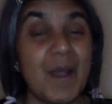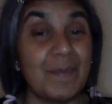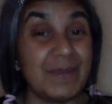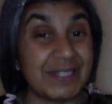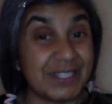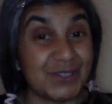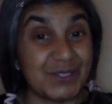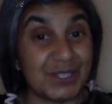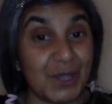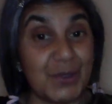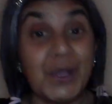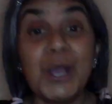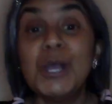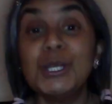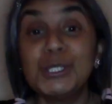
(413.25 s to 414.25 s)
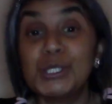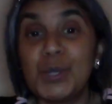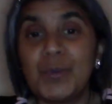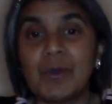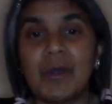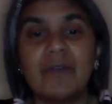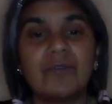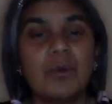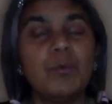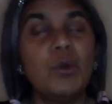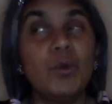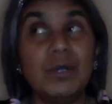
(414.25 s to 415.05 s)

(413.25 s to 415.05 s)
I'd be so super grateful. I'm